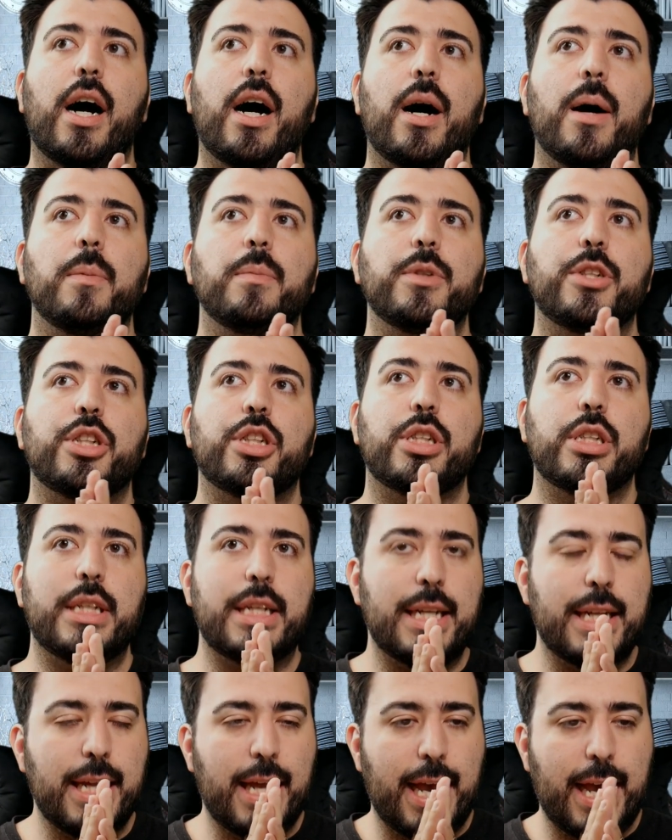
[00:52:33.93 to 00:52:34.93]
um,
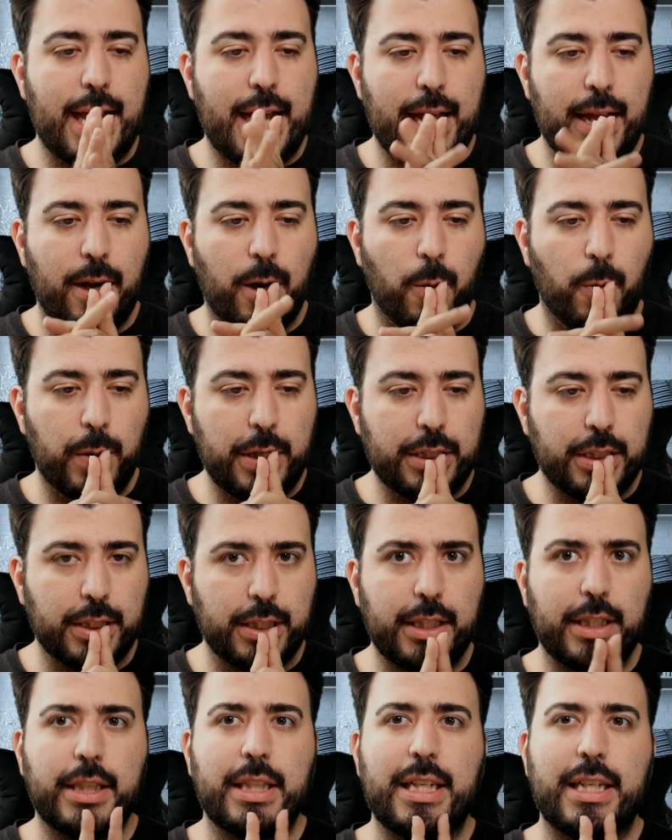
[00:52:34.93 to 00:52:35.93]
she had
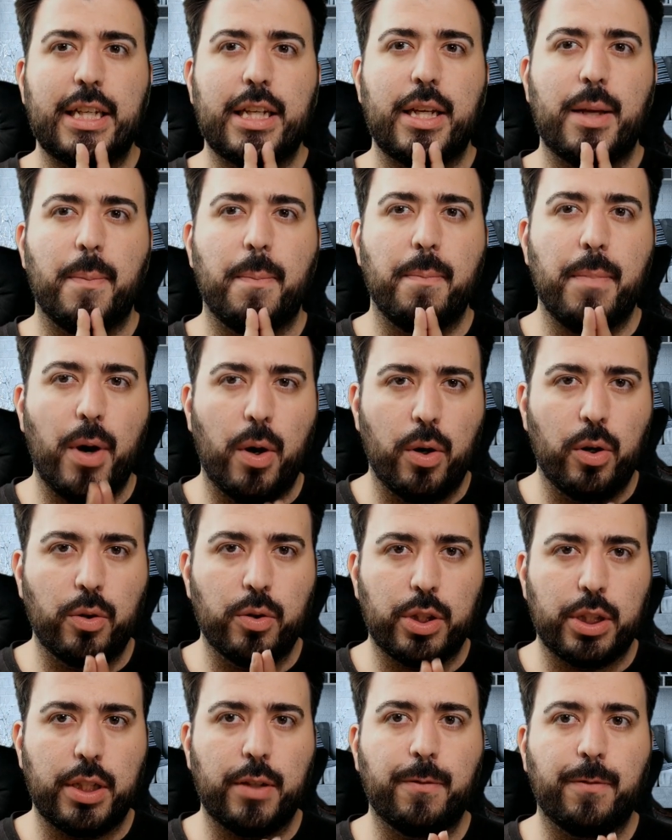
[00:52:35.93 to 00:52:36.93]
originally the
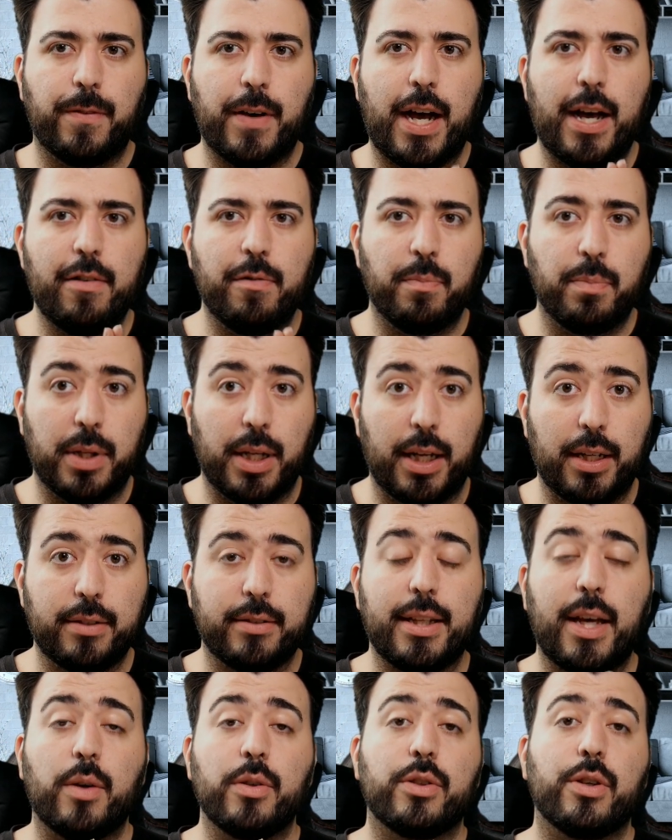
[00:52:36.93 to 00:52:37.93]
Moto G5
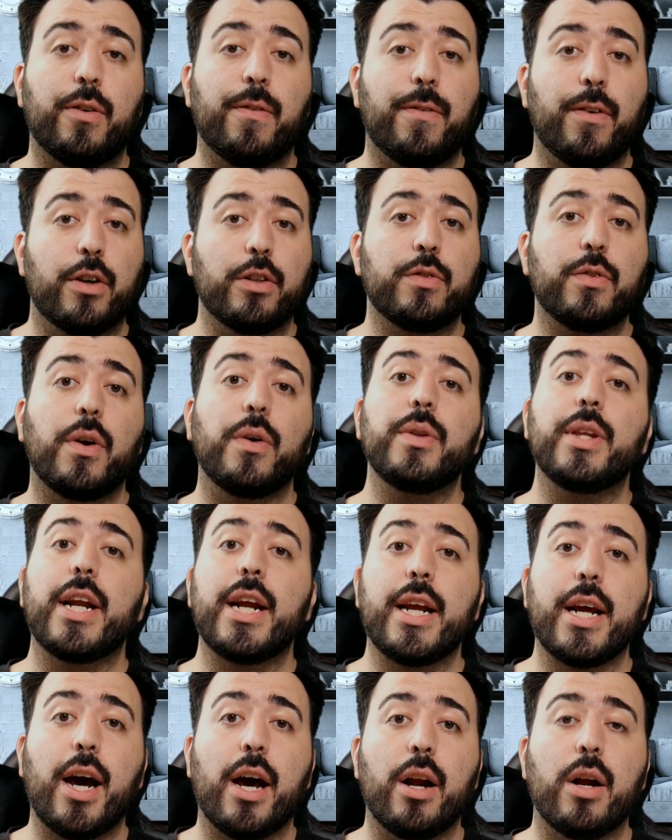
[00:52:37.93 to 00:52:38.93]
Plus. That was her first phone
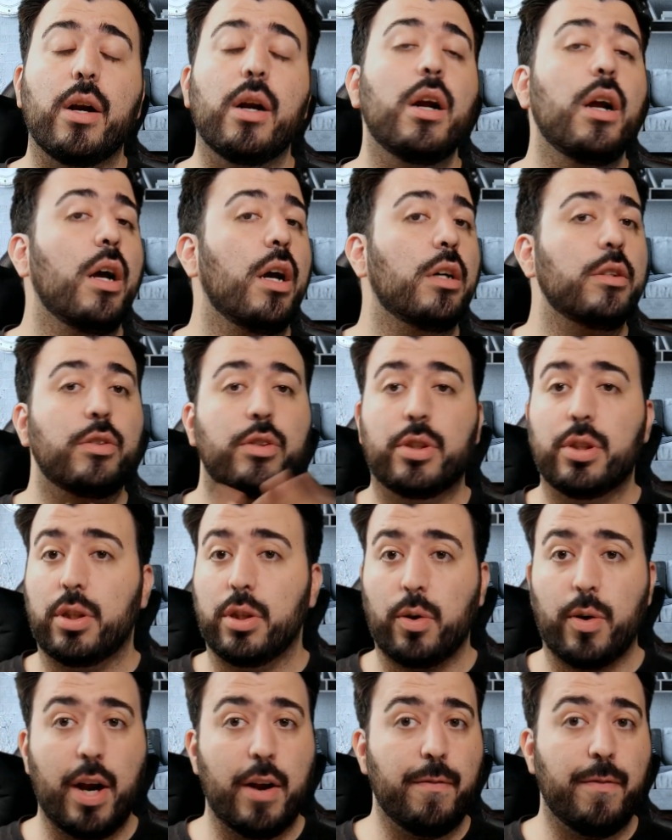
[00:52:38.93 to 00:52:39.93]
that I got her.
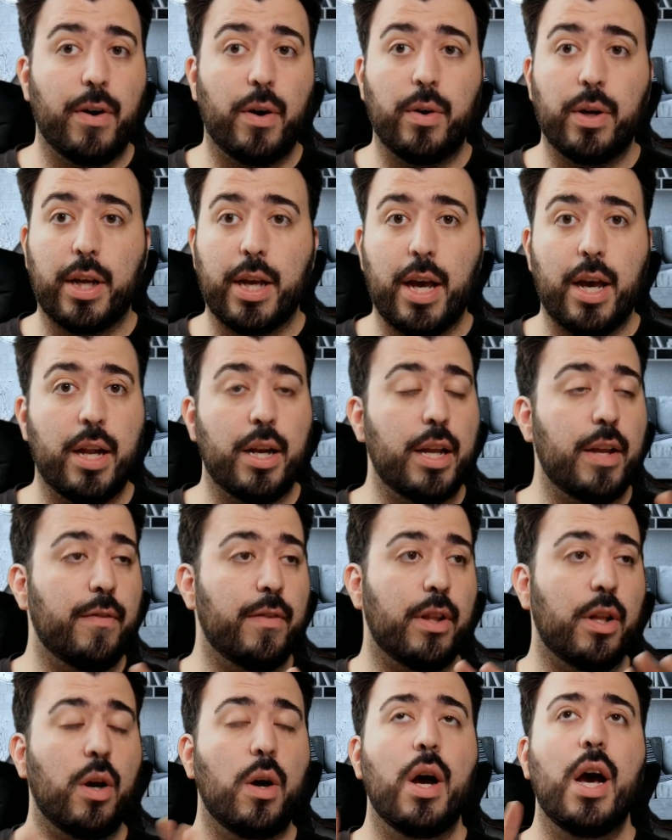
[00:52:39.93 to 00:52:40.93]
Still a great phone to get,
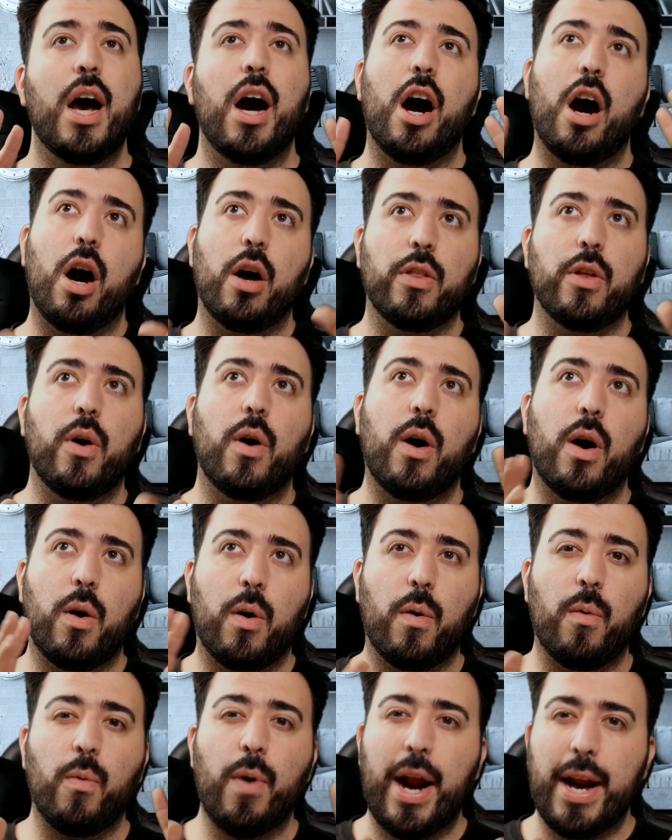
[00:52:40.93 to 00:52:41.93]
even though although
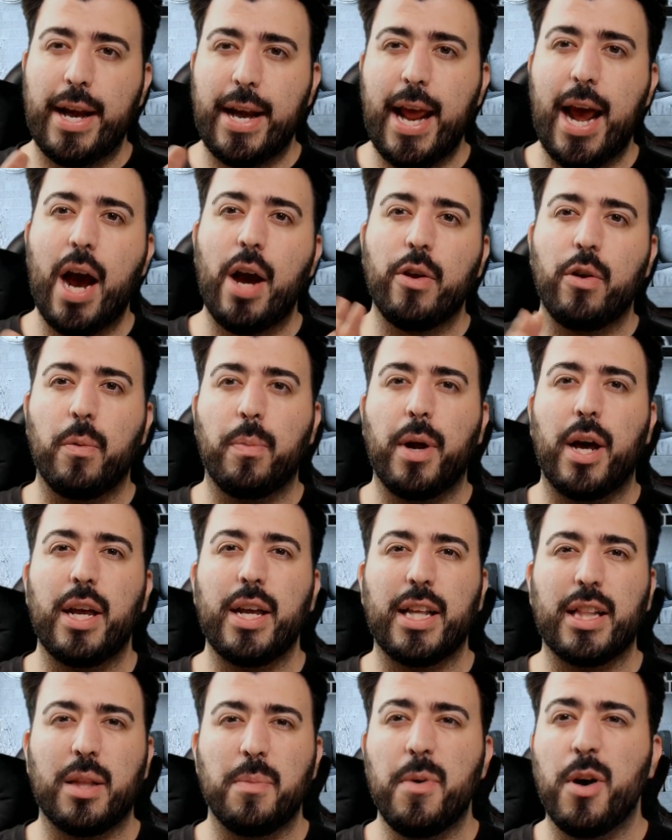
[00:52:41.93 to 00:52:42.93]
uh, right now you'd
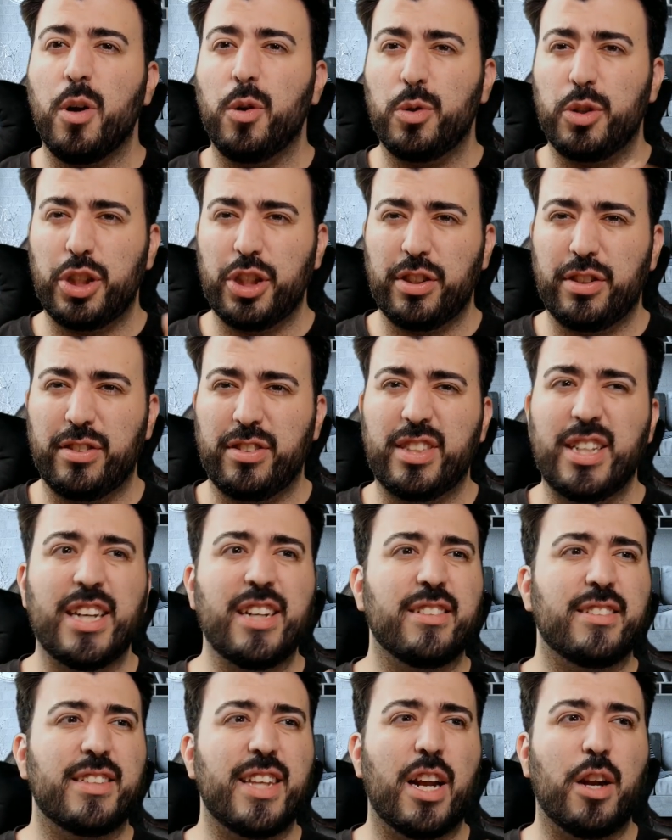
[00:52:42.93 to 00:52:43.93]
probably get the Moto
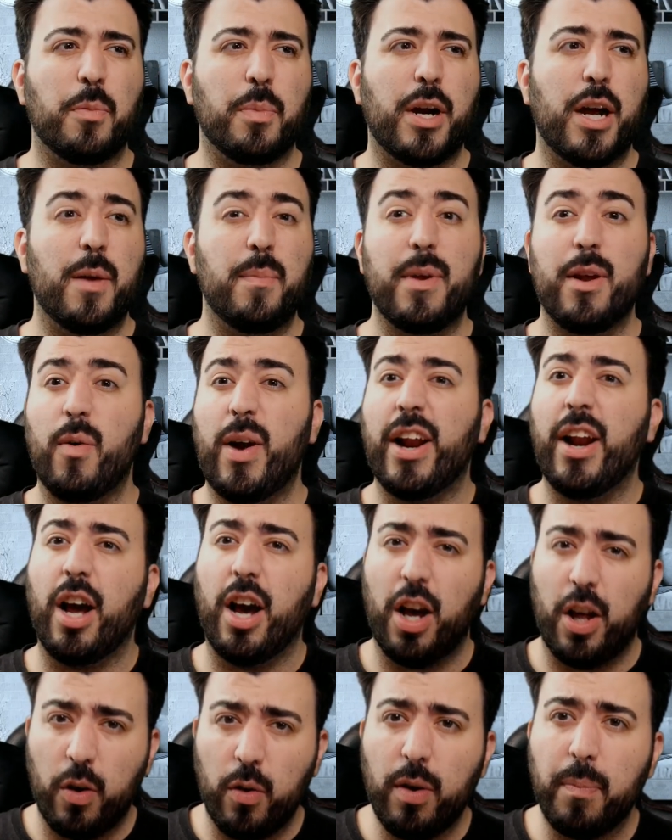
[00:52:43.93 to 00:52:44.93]
G6. That'll probably be around a
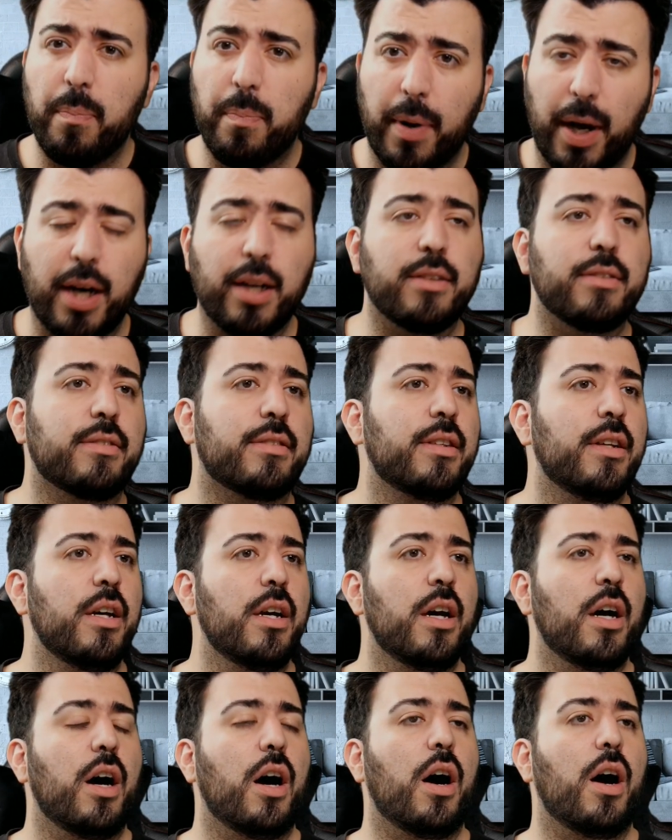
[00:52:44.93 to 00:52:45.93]
hundred bucks
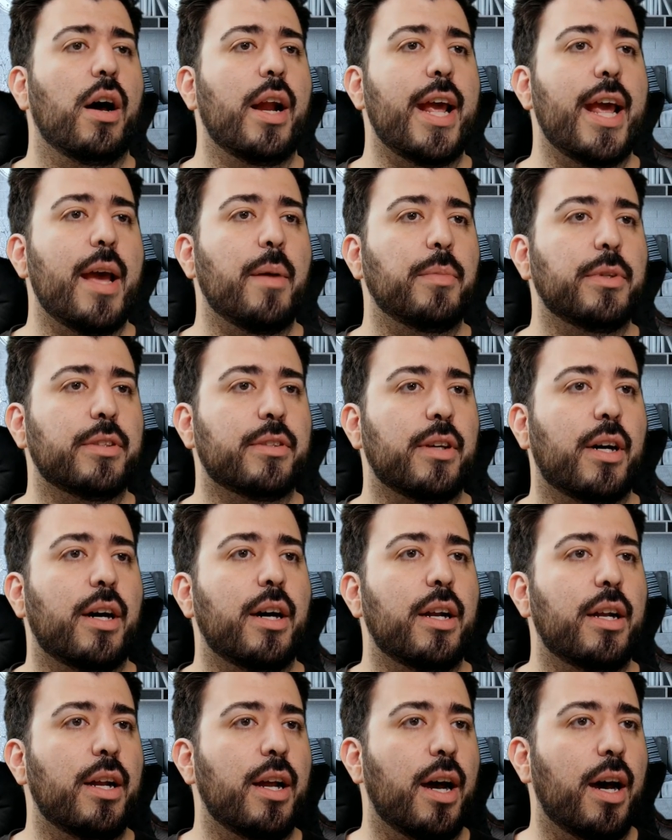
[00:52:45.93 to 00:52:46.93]
on
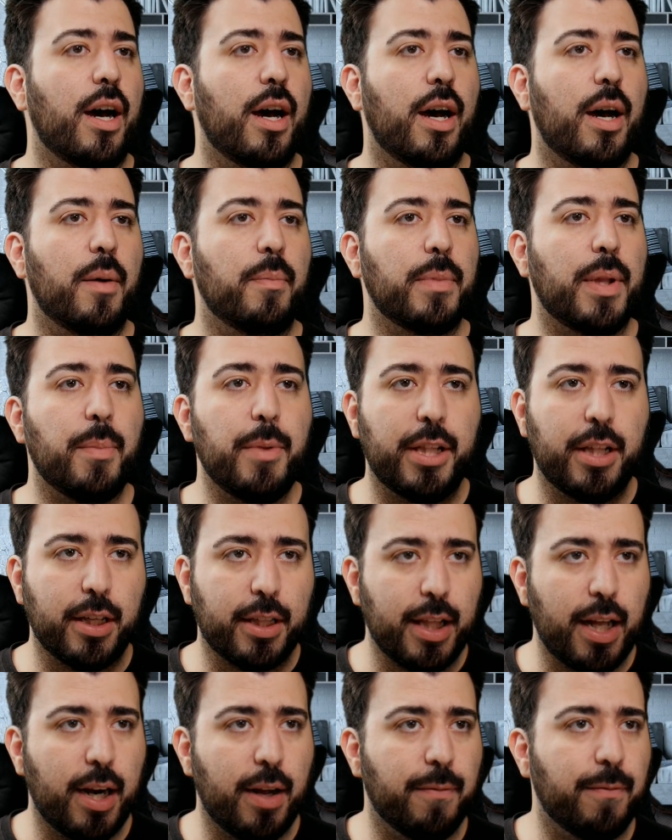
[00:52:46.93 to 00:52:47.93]
Amazon. Um, let me
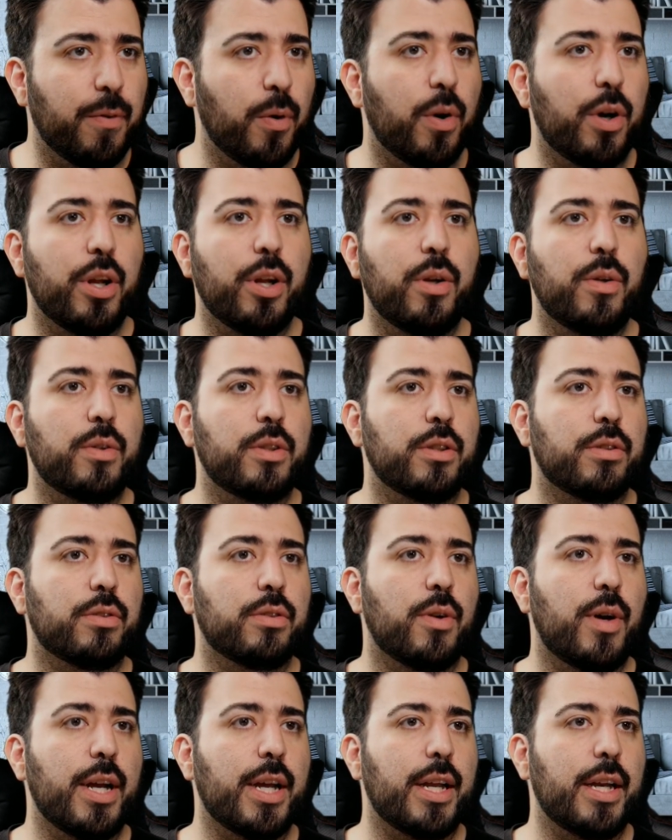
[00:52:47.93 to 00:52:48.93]
look that up for you just
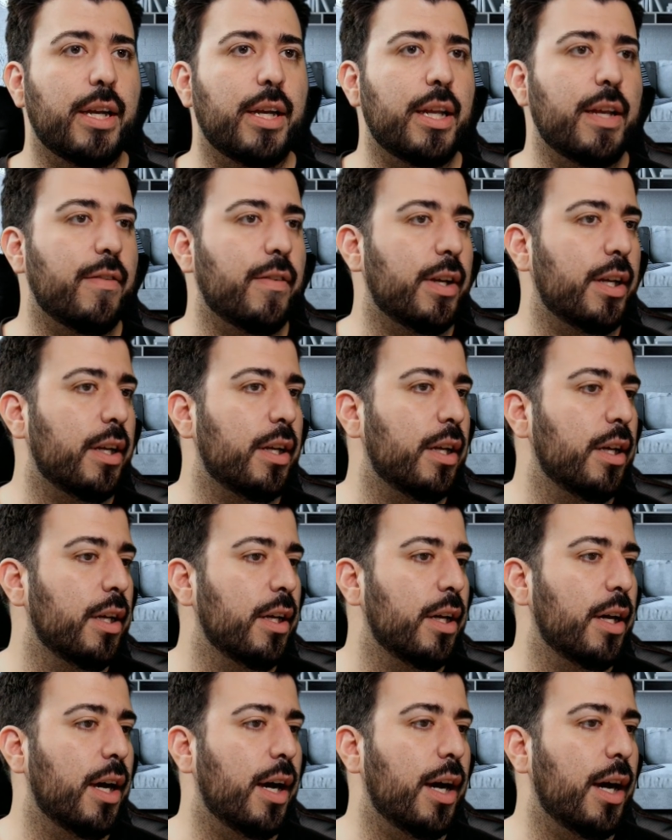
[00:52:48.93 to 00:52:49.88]
so I can even